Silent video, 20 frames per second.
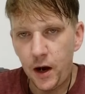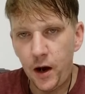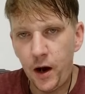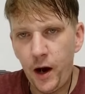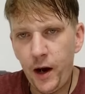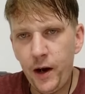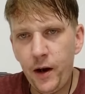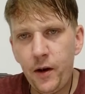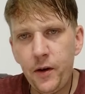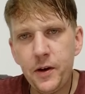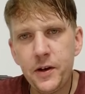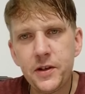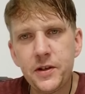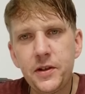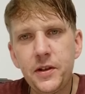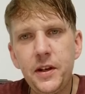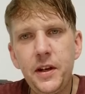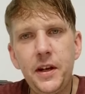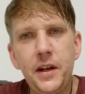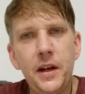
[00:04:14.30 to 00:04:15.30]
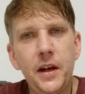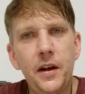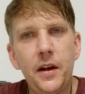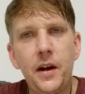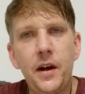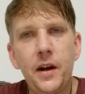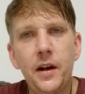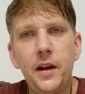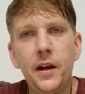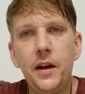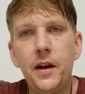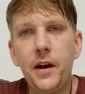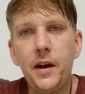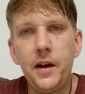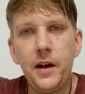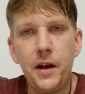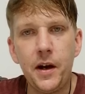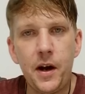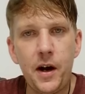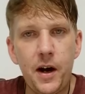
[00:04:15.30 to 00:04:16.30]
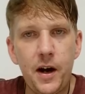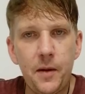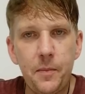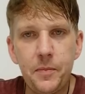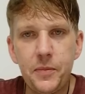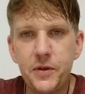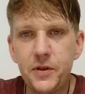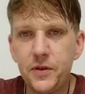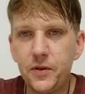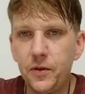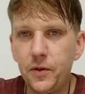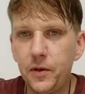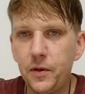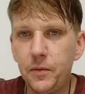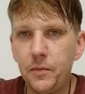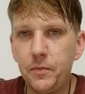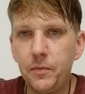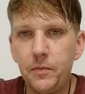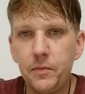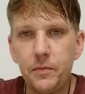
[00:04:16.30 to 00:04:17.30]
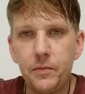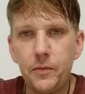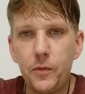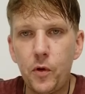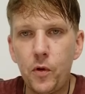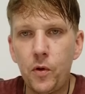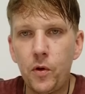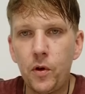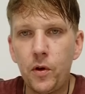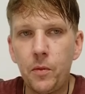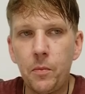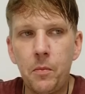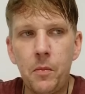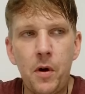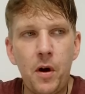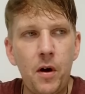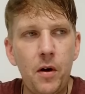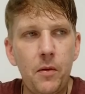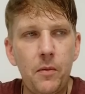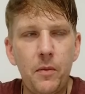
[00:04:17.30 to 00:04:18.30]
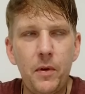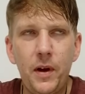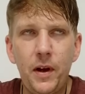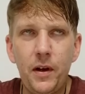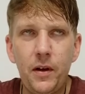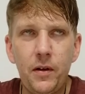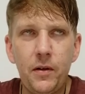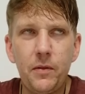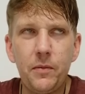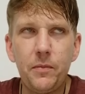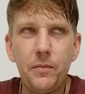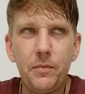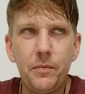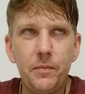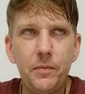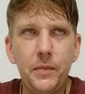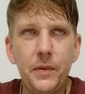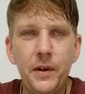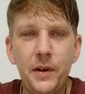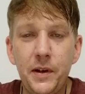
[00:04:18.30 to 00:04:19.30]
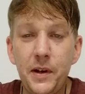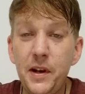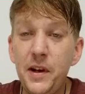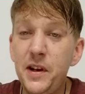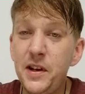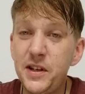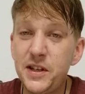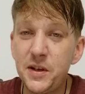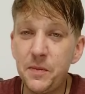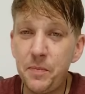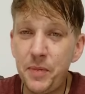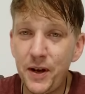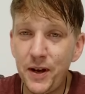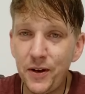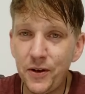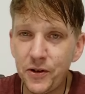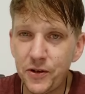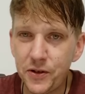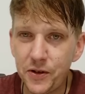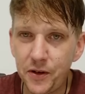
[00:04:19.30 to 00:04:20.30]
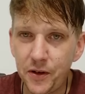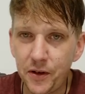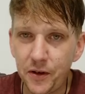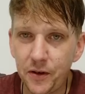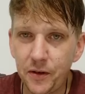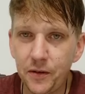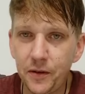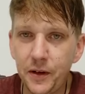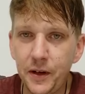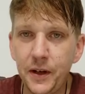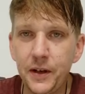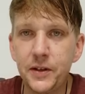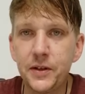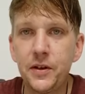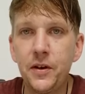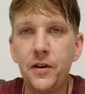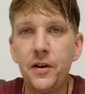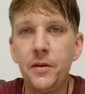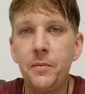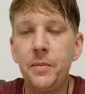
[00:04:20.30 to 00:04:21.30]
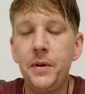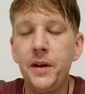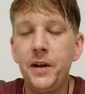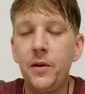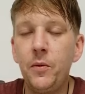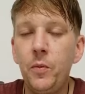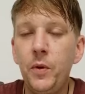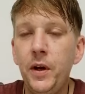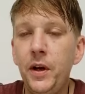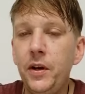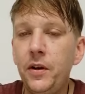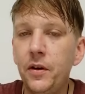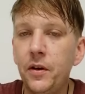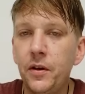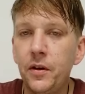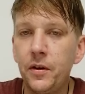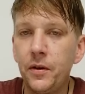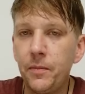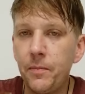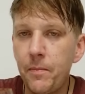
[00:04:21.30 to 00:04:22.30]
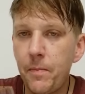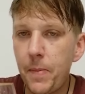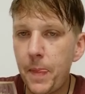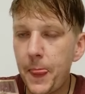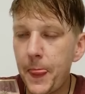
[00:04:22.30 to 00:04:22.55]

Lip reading: I honestly cannot get any hops or malt. Well, it is a Pilsner. It's going to be a weaker